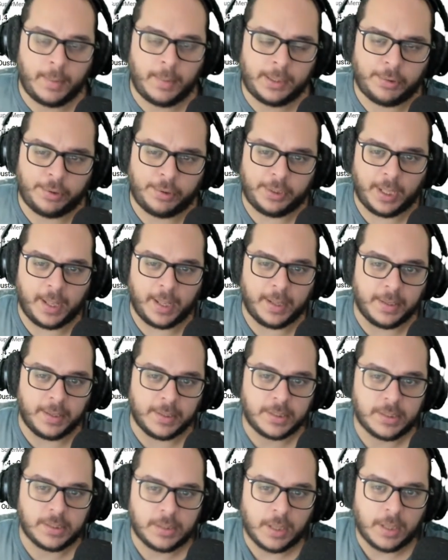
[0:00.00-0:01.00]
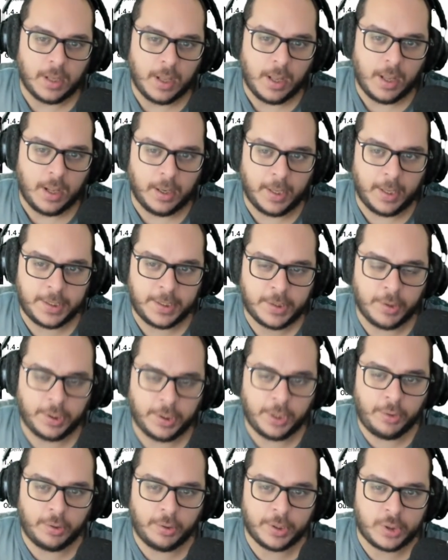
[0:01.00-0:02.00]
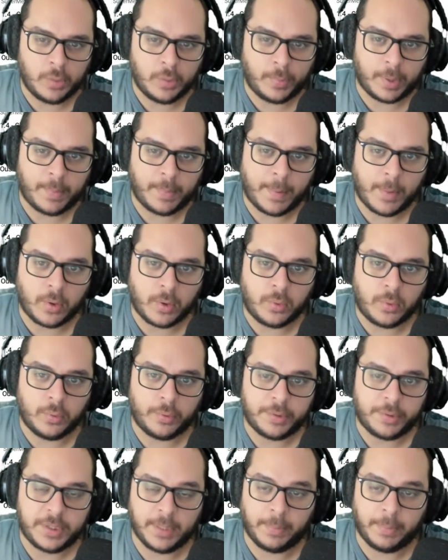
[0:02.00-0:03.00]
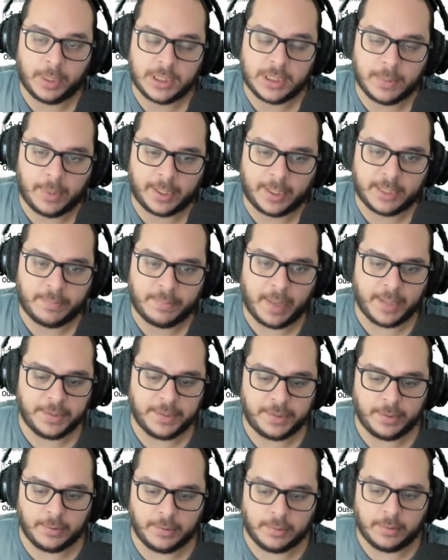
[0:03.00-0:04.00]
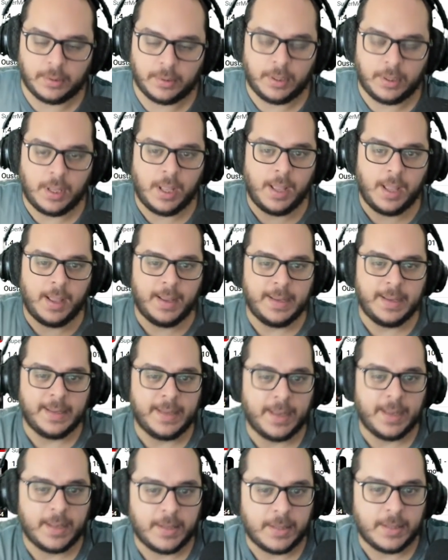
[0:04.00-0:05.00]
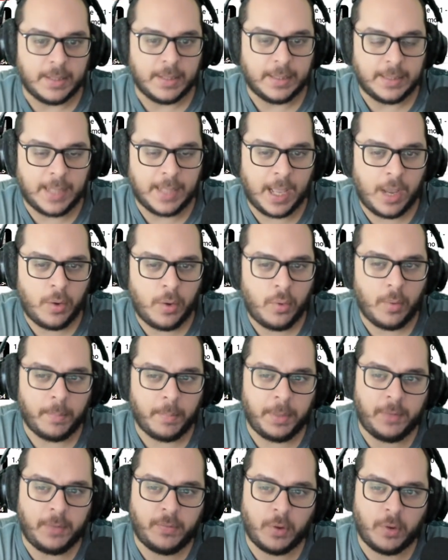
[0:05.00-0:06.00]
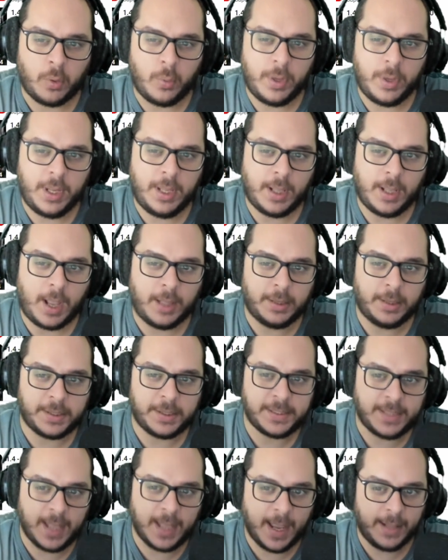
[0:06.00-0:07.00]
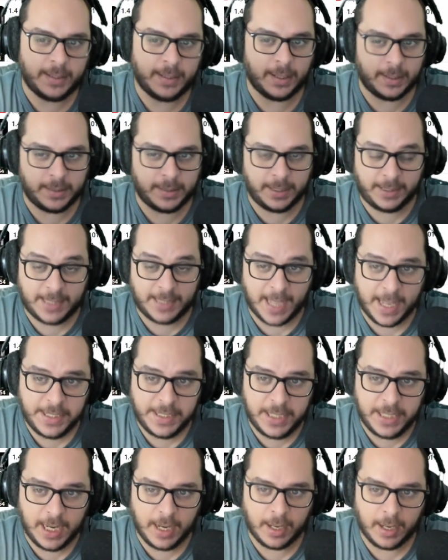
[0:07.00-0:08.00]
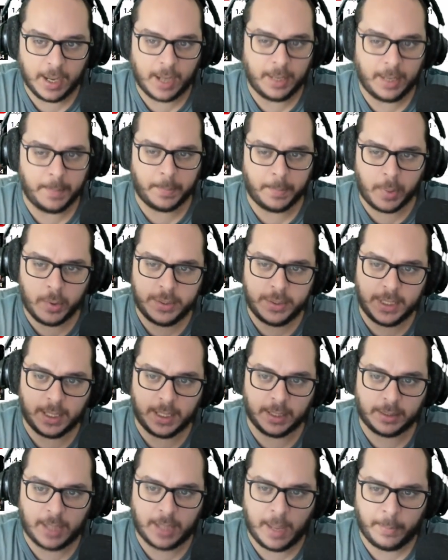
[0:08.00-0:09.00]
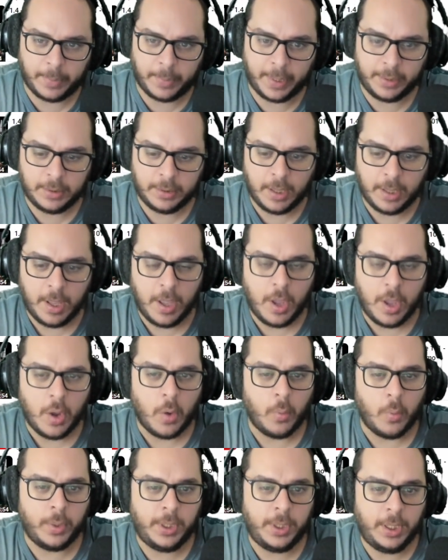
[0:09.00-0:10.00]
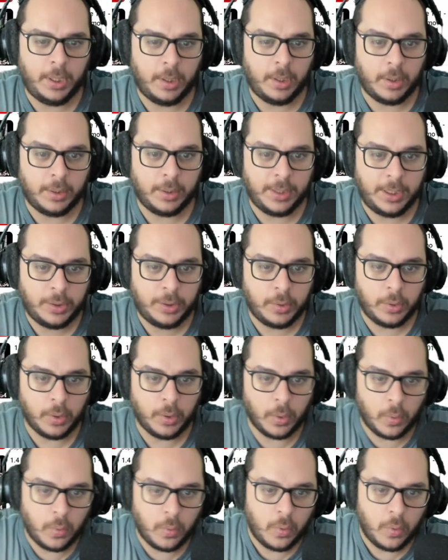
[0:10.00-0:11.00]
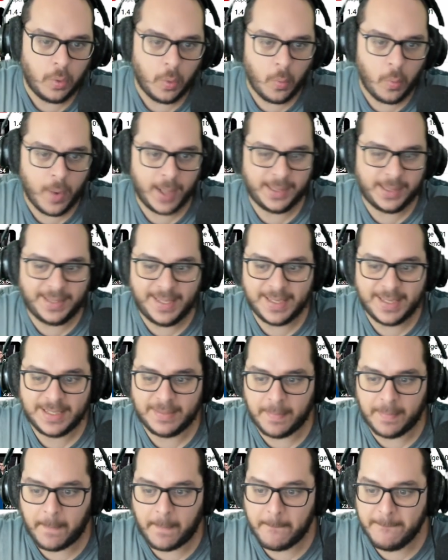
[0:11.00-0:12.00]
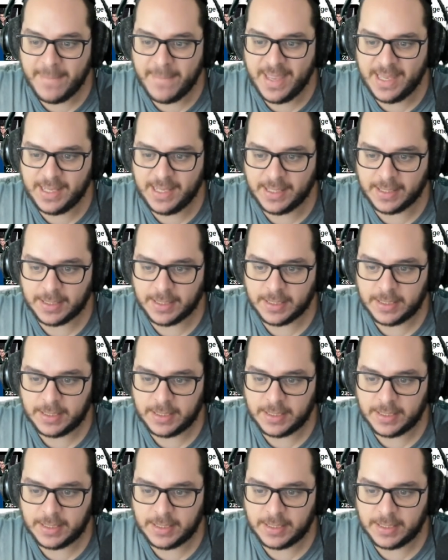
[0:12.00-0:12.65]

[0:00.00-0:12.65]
greetings. Let's continue the Supermemo Course, the Pleasurable expansion. Now, before we understand detaching and imposing a template, we need to know what this means